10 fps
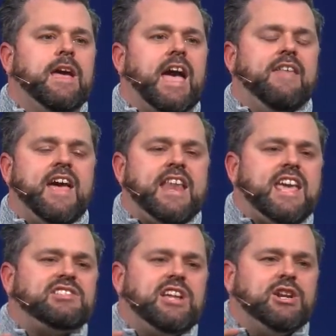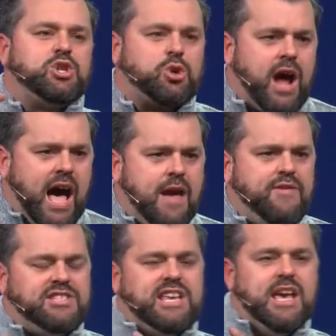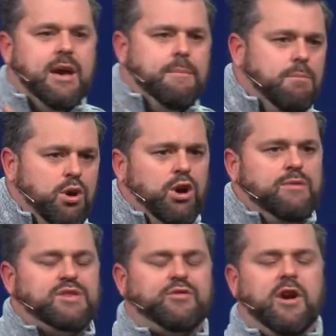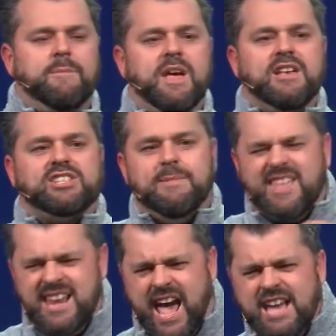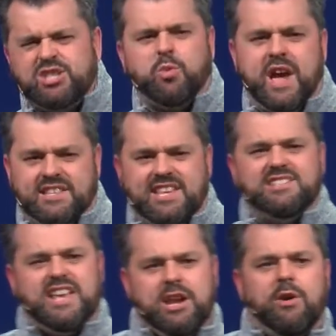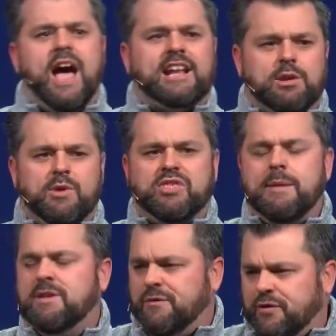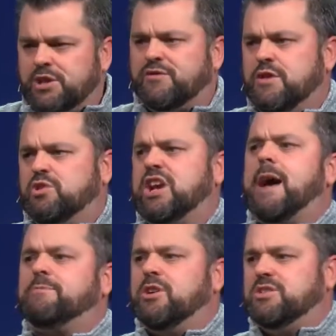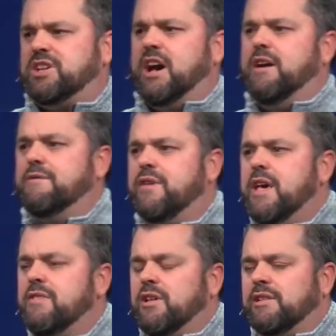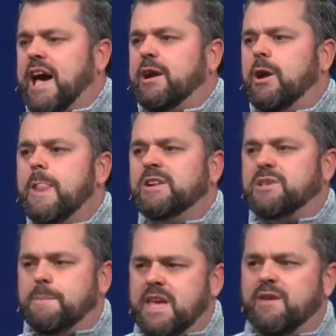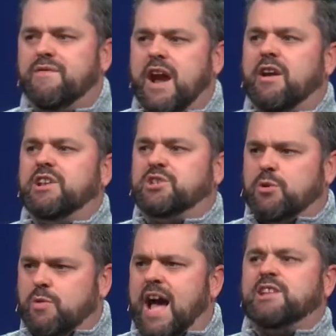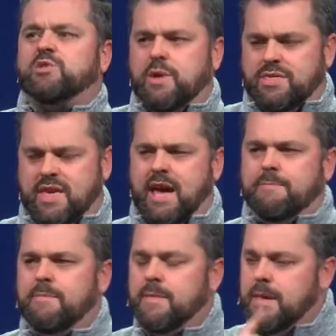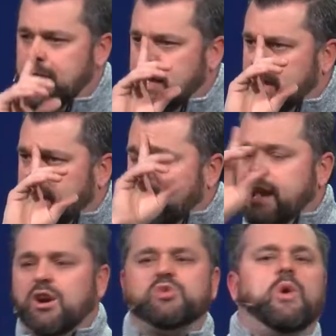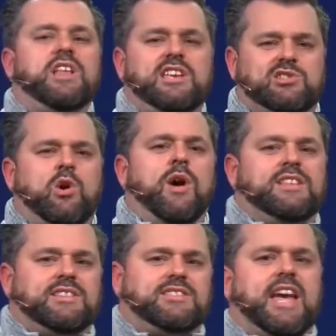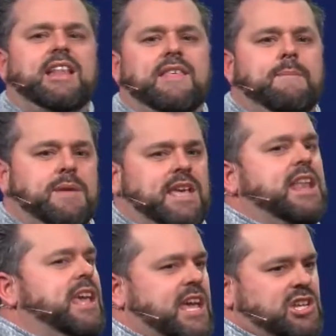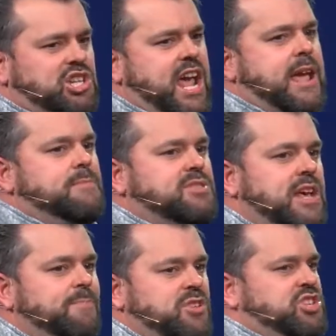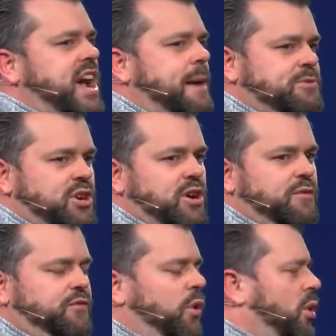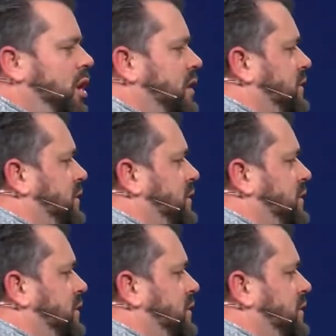And then he's gonna drive as he moves from some of the nice ways he's interacted with them in the first few chapters of the letter to being very direct with them. And here's what he's going to say to them beginning in James chapter 4,